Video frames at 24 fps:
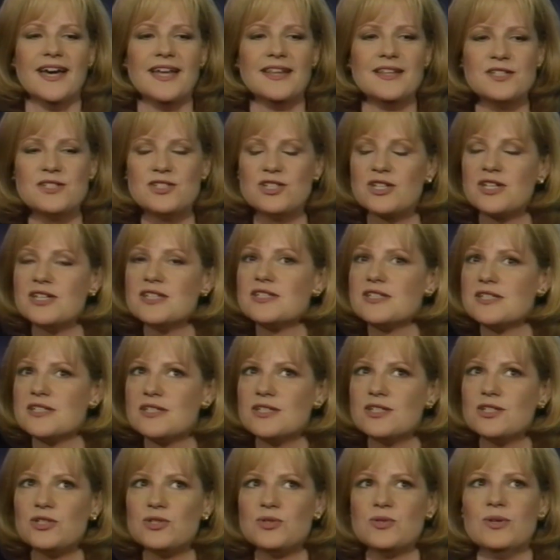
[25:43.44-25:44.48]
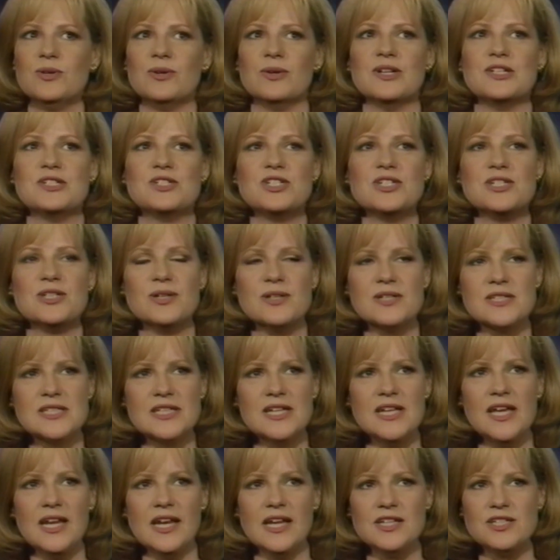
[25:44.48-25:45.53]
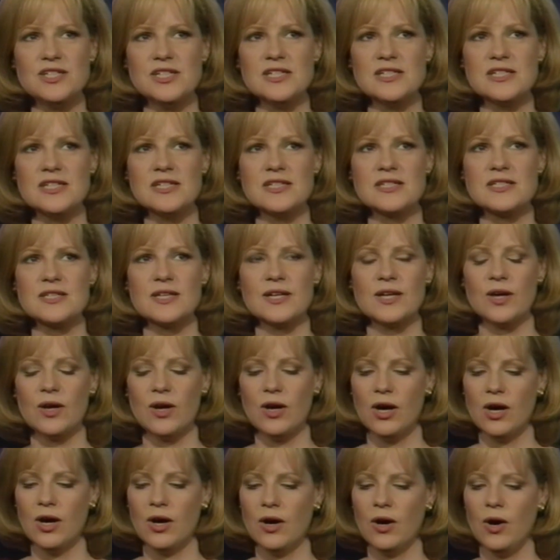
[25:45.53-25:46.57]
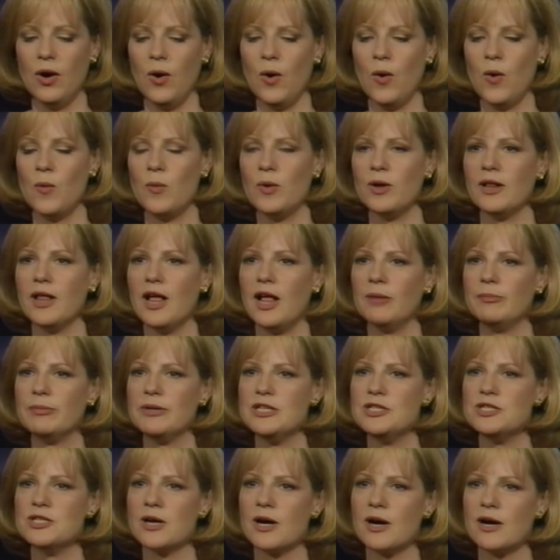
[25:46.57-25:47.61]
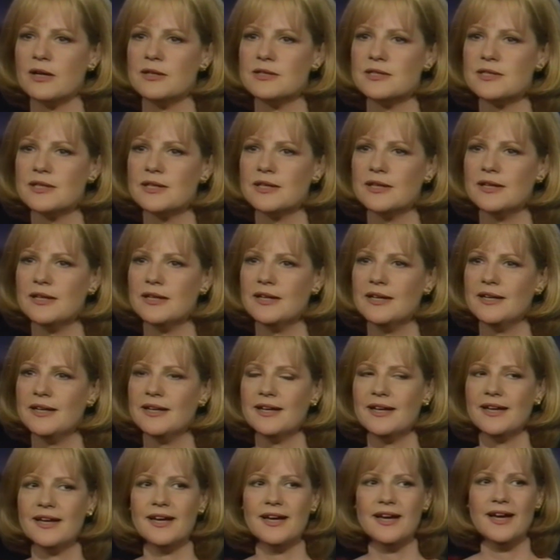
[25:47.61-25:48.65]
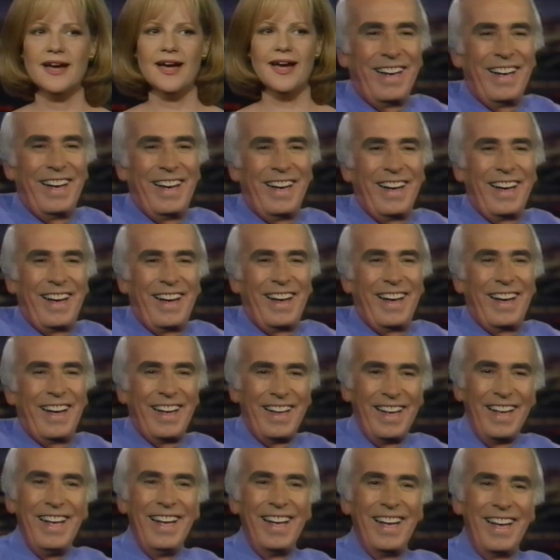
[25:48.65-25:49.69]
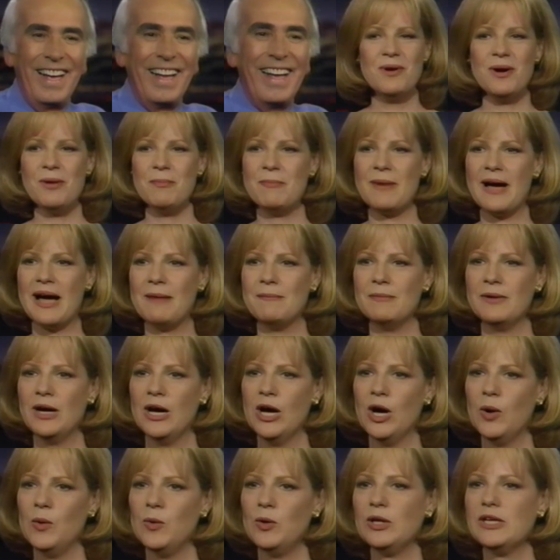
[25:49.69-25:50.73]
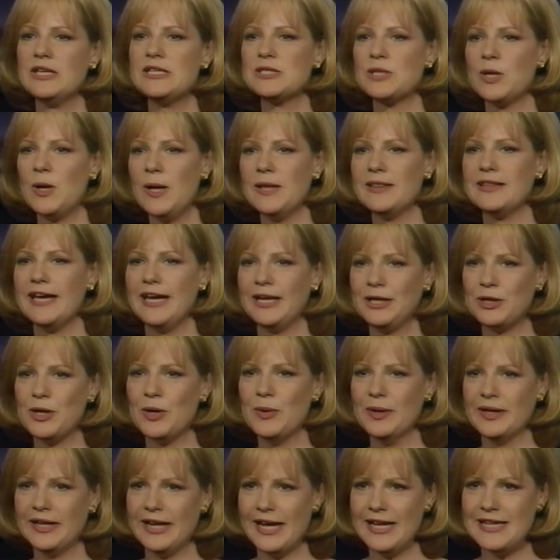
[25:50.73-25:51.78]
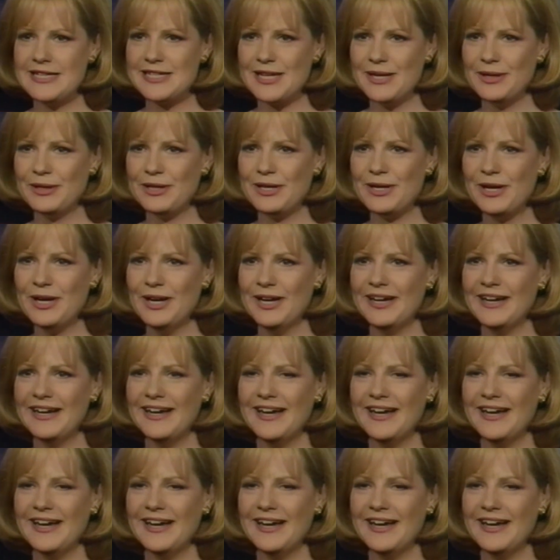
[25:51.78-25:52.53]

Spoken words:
This is because this is true. And she looks at it and she says, oh, well, I'll be darned. And I said, what, Mom? Well, is all that going on down there?